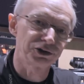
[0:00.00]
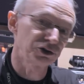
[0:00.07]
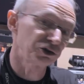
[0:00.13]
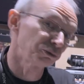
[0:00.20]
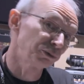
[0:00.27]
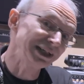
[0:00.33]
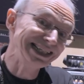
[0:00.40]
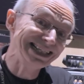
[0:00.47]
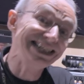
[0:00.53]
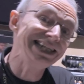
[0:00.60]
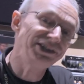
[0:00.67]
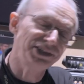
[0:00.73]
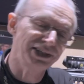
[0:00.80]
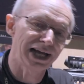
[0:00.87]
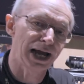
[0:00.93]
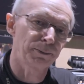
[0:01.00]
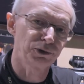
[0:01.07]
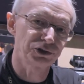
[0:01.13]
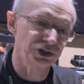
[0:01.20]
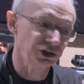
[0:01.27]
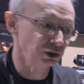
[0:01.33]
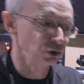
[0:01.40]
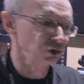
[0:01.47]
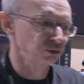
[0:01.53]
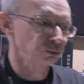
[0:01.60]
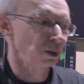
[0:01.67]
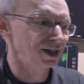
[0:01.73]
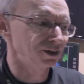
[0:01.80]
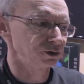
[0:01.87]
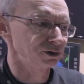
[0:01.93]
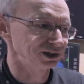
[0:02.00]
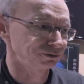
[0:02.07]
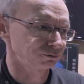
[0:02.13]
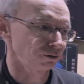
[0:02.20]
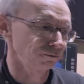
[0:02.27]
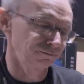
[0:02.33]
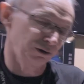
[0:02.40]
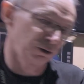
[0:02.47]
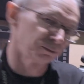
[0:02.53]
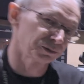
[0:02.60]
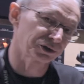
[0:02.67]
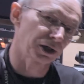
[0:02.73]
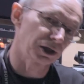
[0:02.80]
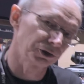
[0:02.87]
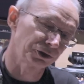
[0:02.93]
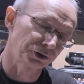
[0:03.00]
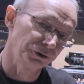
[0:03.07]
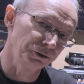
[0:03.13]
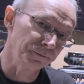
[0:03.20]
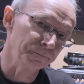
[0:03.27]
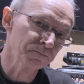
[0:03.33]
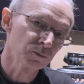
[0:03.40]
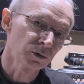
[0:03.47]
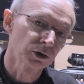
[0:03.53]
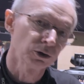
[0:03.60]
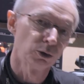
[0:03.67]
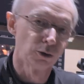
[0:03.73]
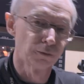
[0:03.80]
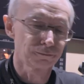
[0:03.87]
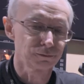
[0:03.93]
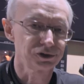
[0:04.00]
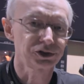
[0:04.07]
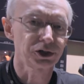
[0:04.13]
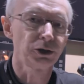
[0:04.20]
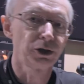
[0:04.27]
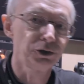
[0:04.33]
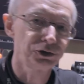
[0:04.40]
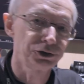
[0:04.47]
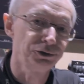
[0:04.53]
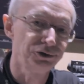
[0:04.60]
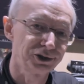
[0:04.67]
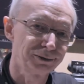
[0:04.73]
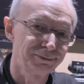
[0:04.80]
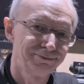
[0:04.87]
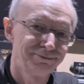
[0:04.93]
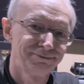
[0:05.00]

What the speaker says: So it's a really easy camera to use, whether it's for a film style shoot or for a solo shooter.